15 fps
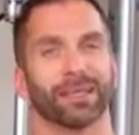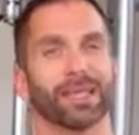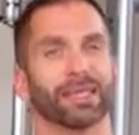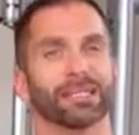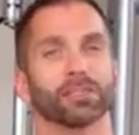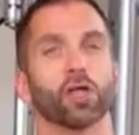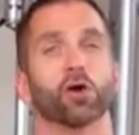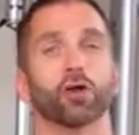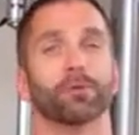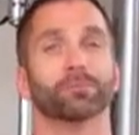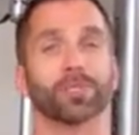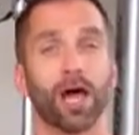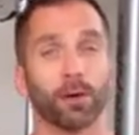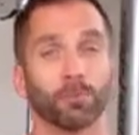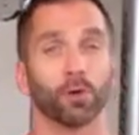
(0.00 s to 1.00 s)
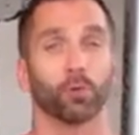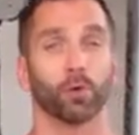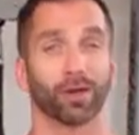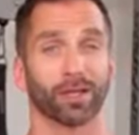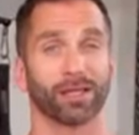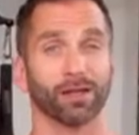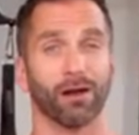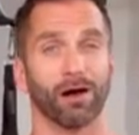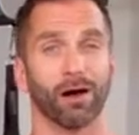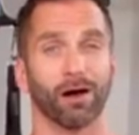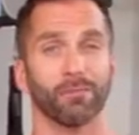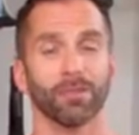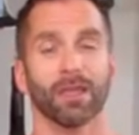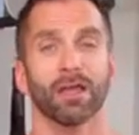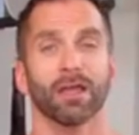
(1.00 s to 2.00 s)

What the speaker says: any lower abdominal work at all.